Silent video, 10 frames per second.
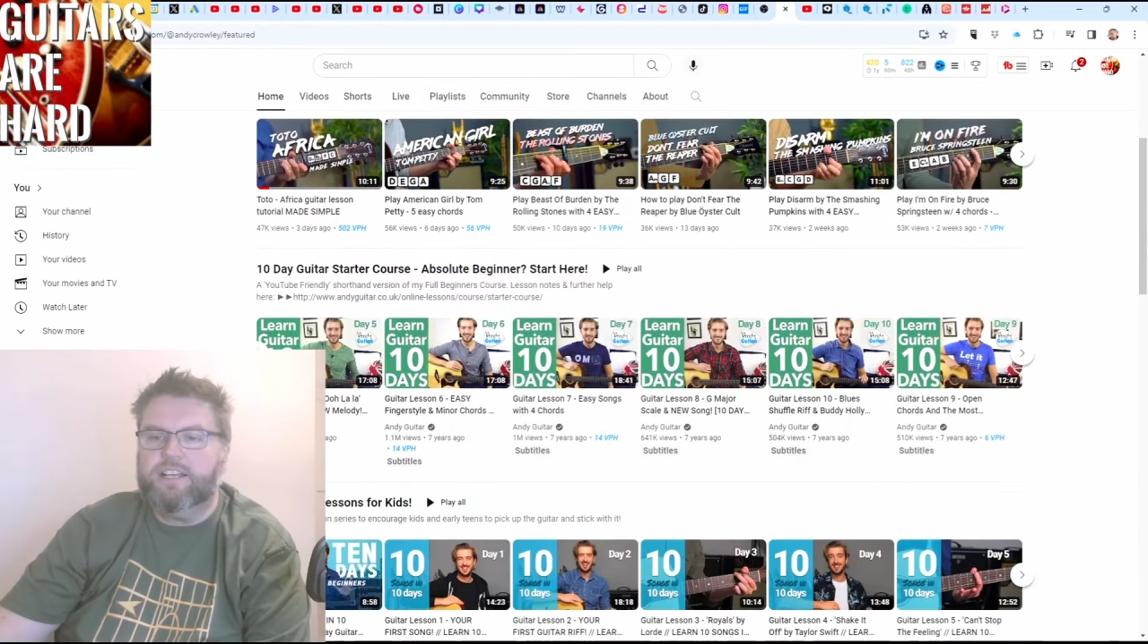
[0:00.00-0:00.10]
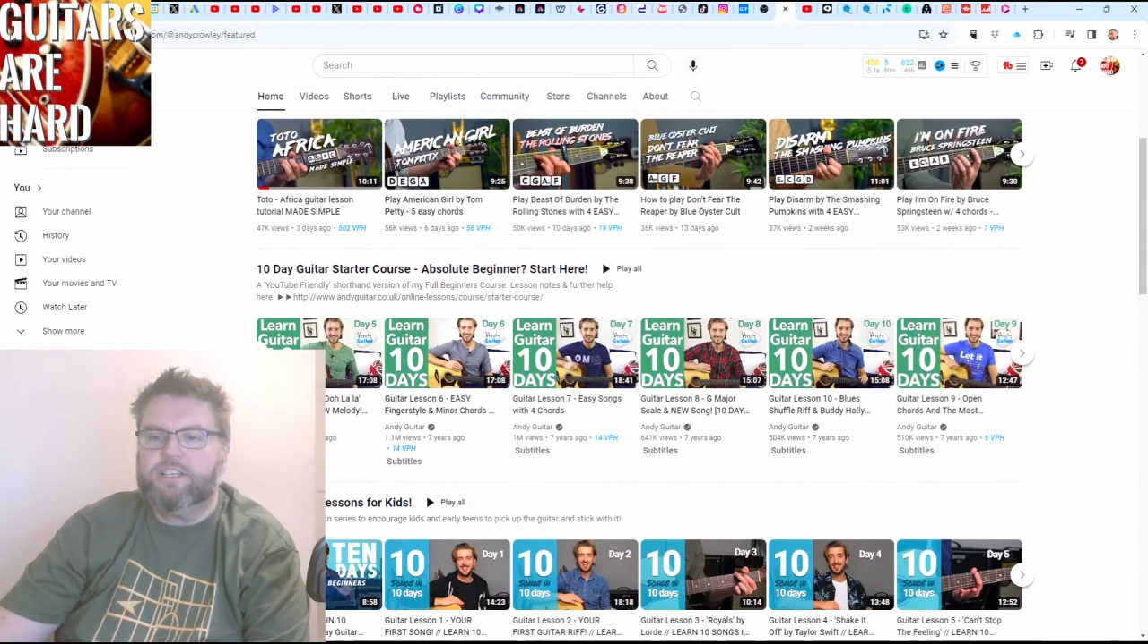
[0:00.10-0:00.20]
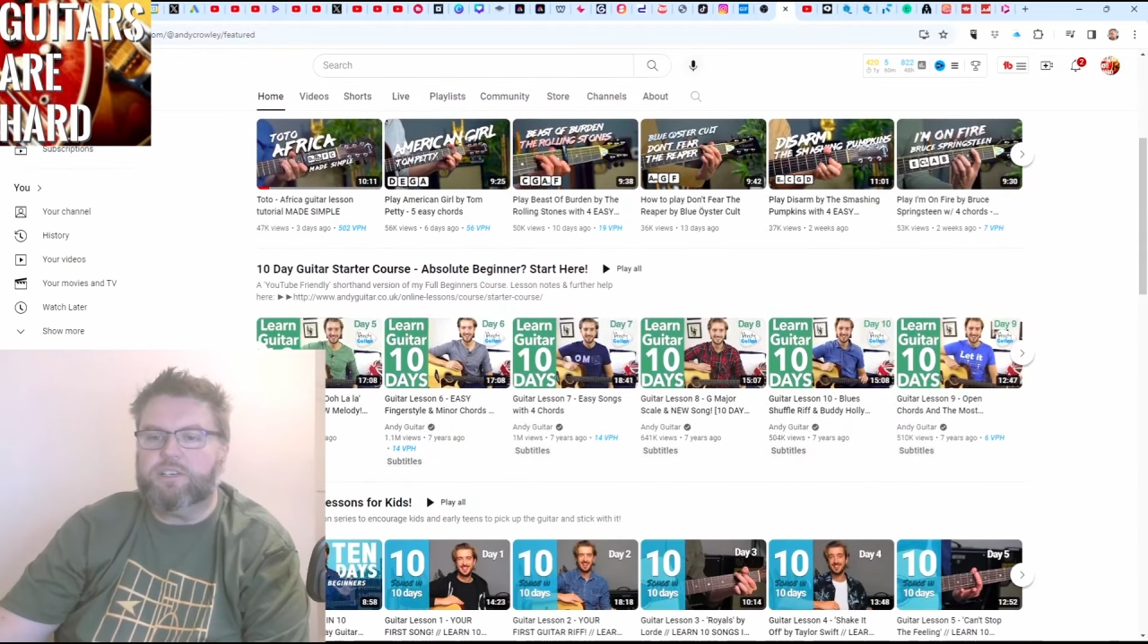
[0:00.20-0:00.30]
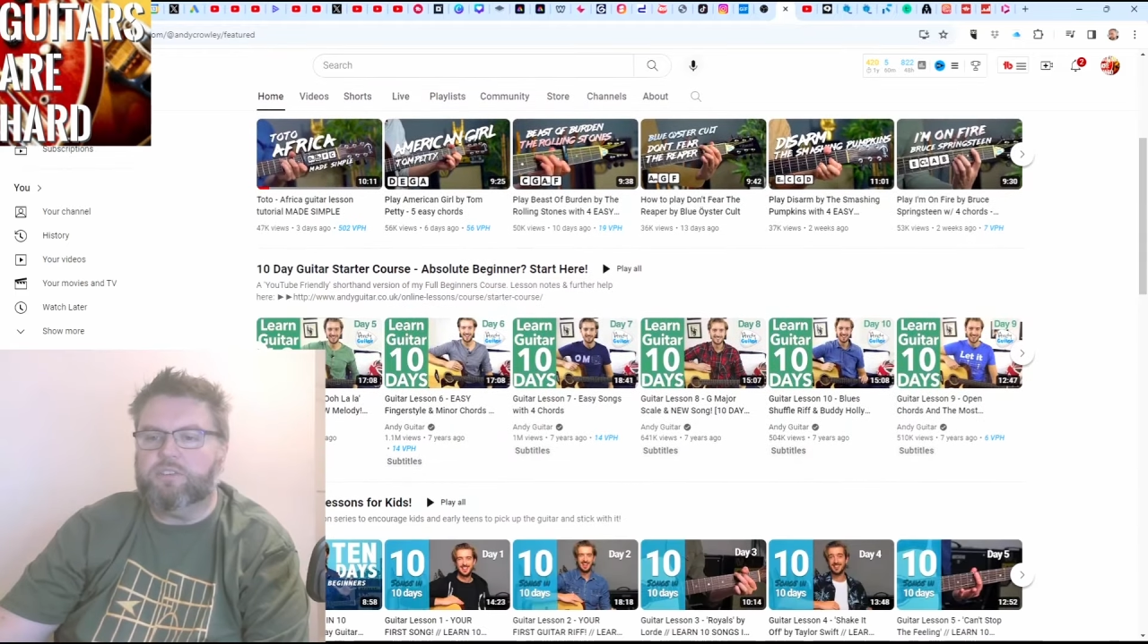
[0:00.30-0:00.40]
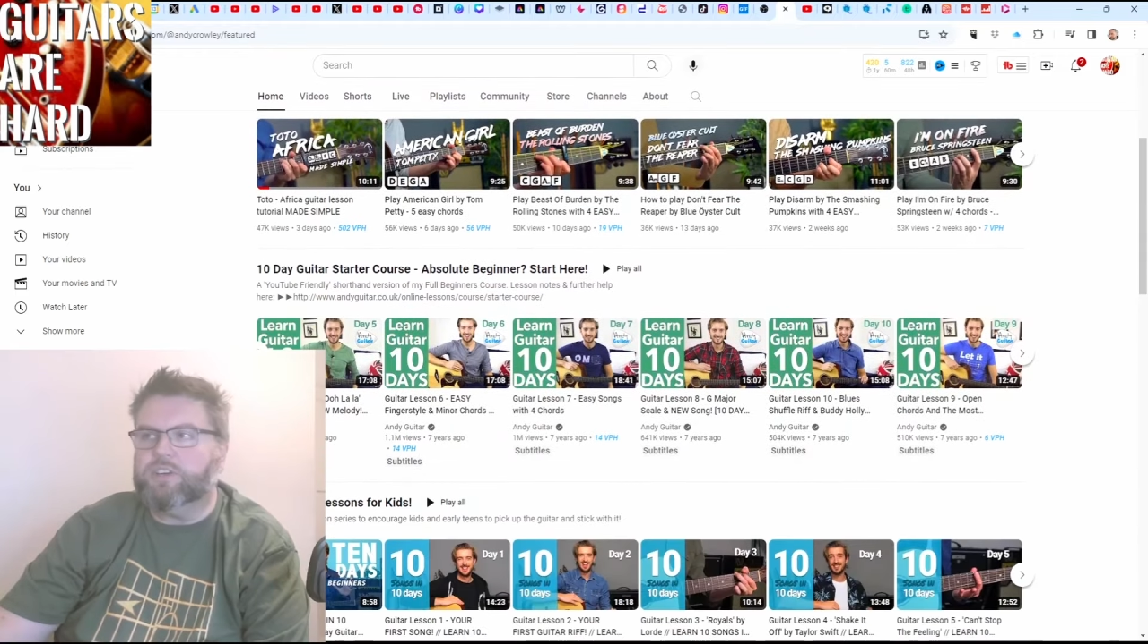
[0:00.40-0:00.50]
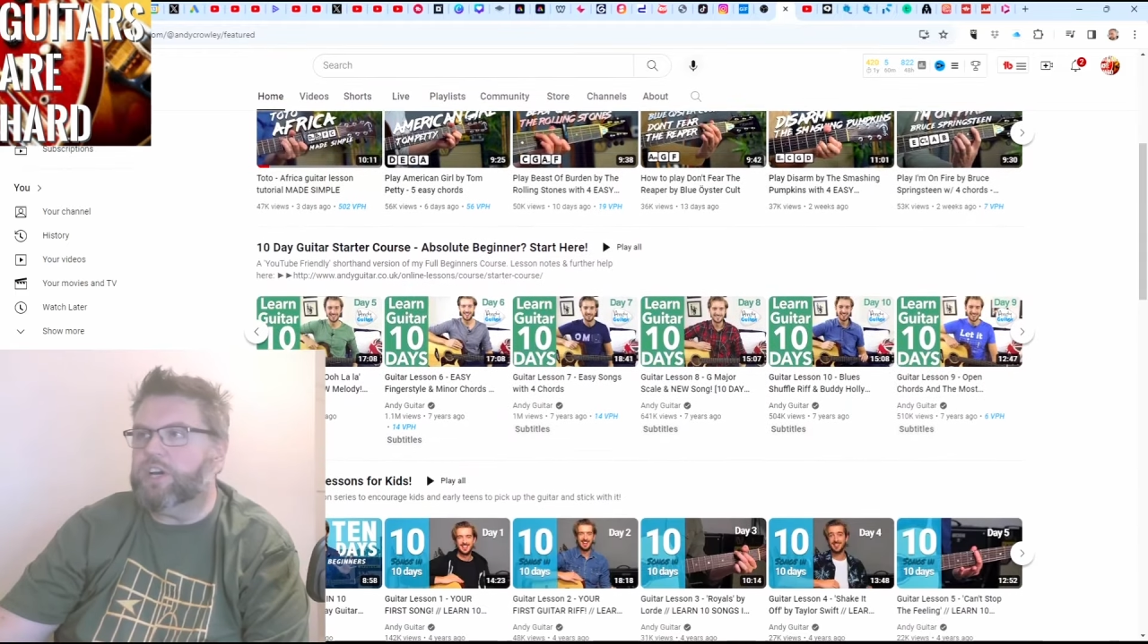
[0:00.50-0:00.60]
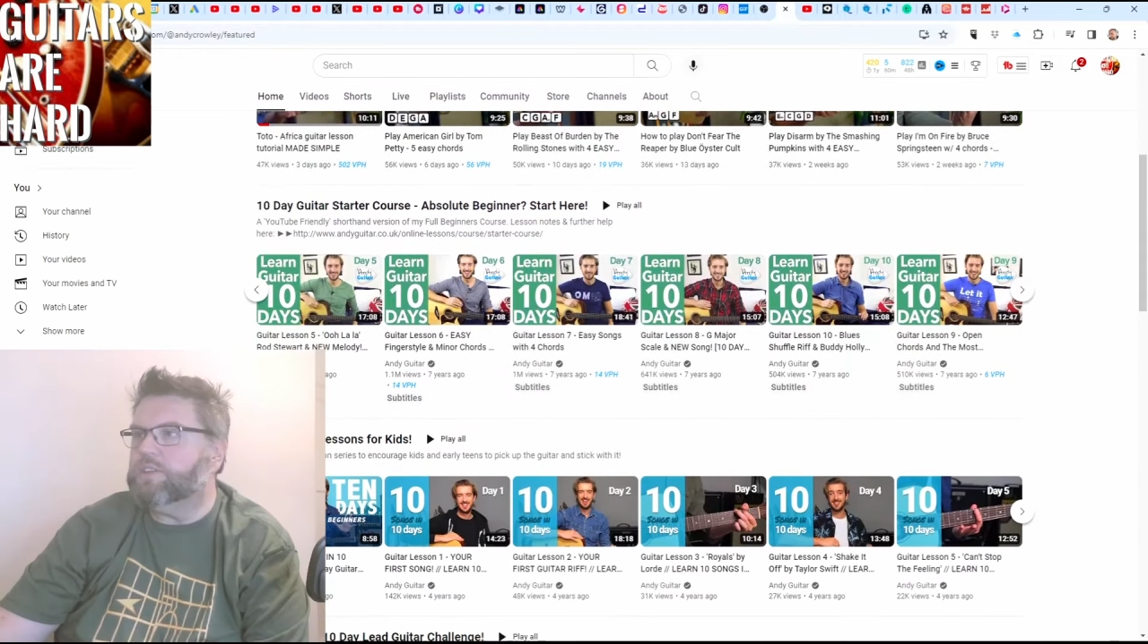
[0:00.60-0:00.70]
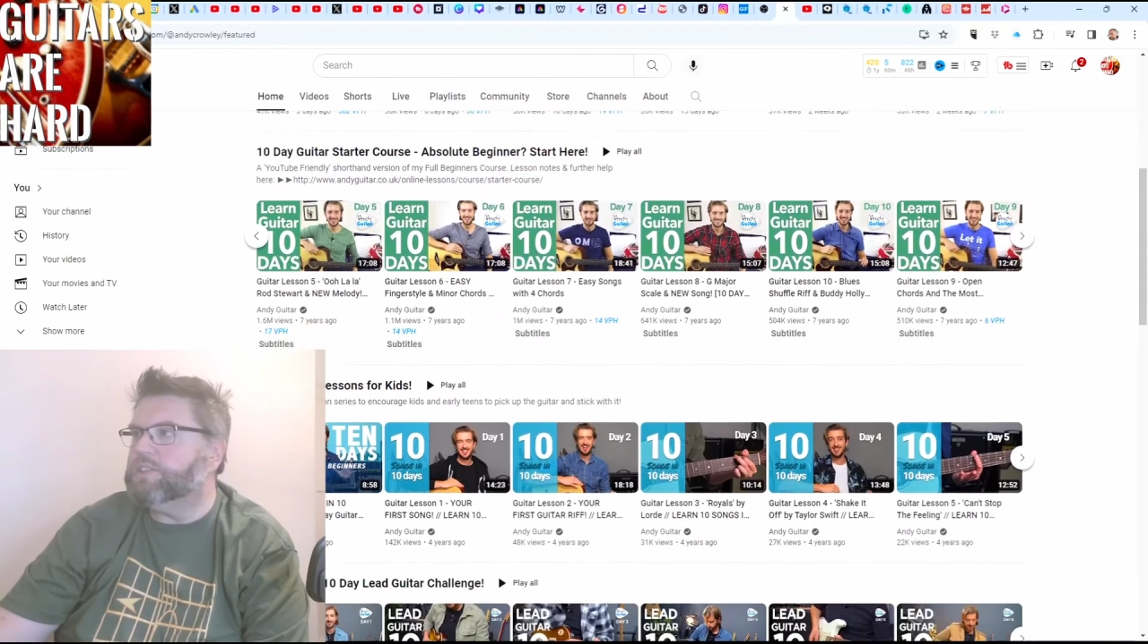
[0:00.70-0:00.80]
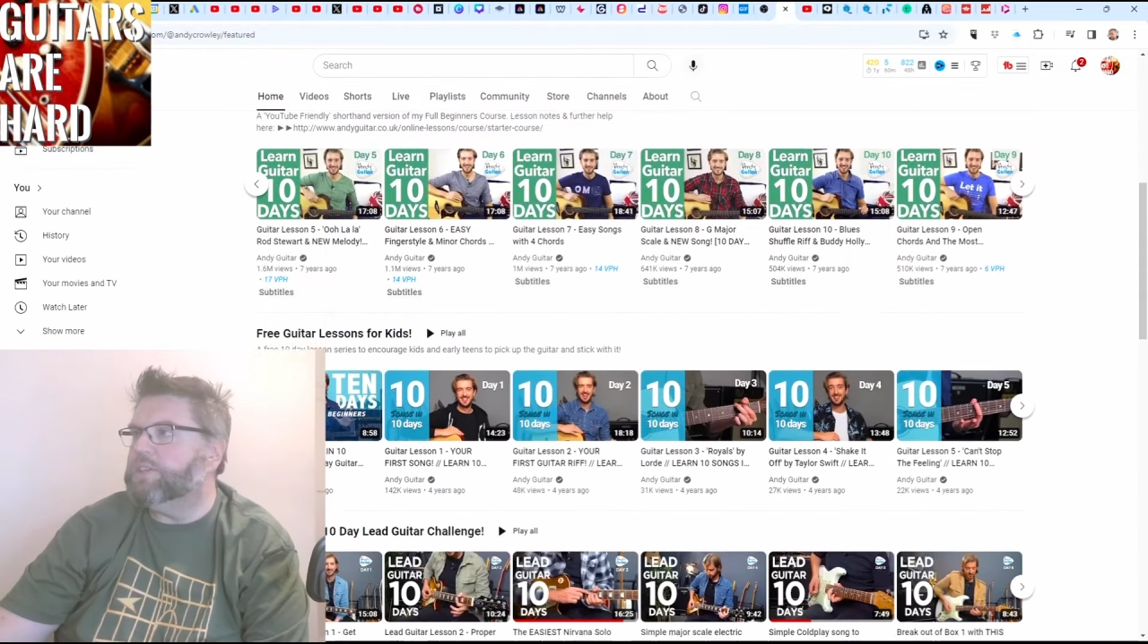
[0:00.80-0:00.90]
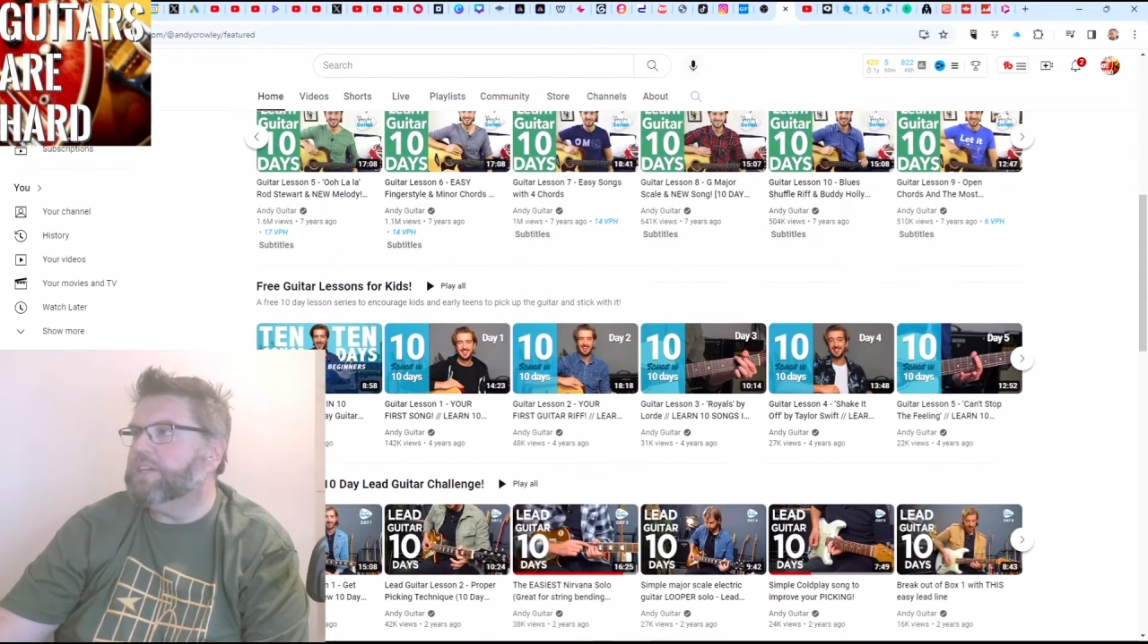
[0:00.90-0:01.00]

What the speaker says: sort of go-to